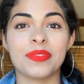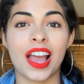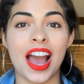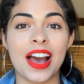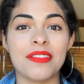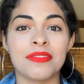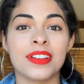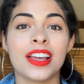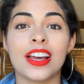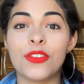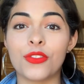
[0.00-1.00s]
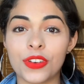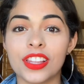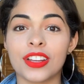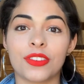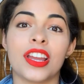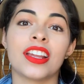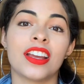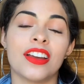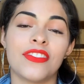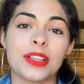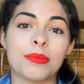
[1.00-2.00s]
have a really great
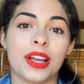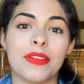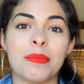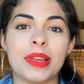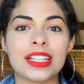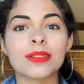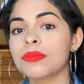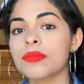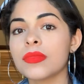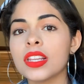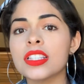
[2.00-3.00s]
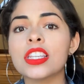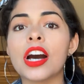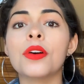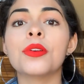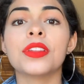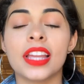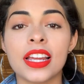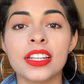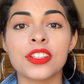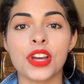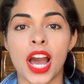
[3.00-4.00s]
Facebook event page. So
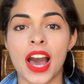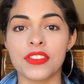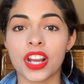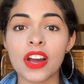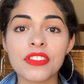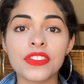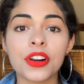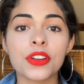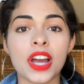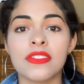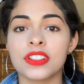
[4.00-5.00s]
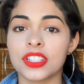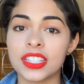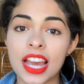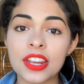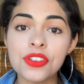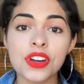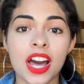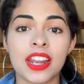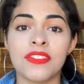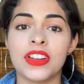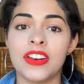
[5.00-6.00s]
then you have your cover photo, you have a good title, you
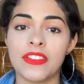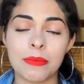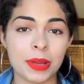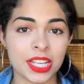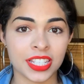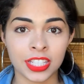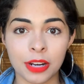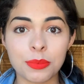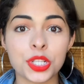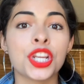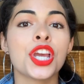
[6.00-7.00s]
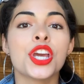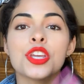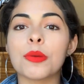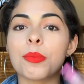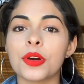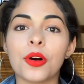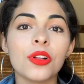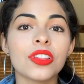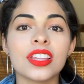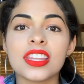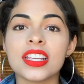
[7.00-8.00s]
have an event page description, you put all
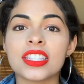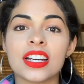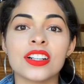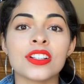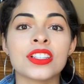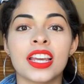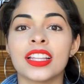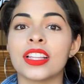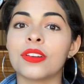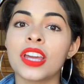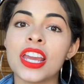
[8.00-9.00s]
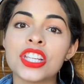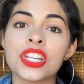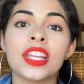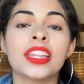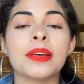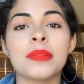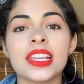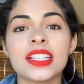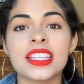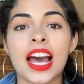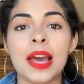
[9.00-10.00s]
the details like the location and the
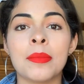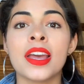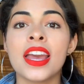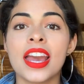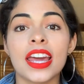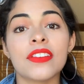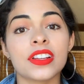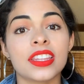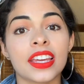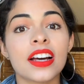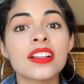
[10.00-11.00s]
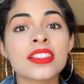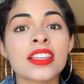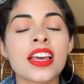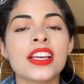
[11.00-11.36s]
meeting time and everything else.